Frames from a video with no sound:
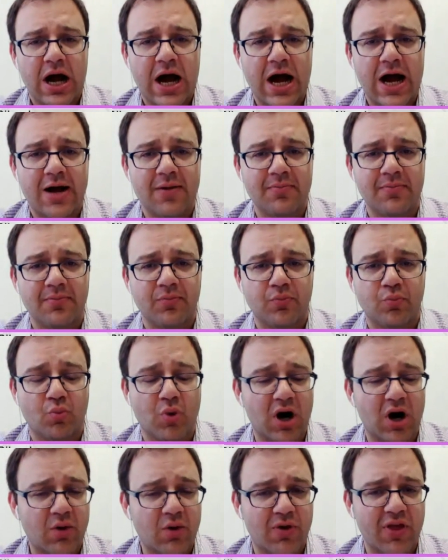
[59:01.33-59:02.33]

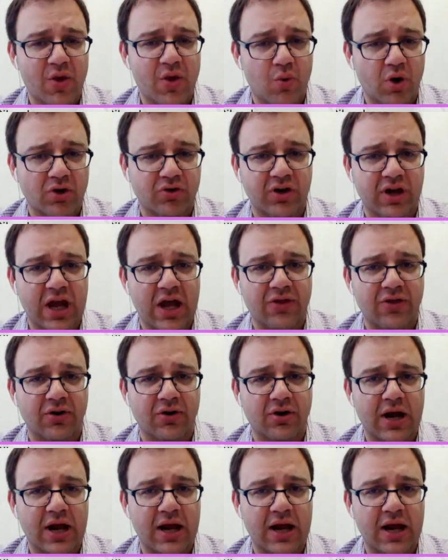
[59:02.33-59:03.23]
where they work together,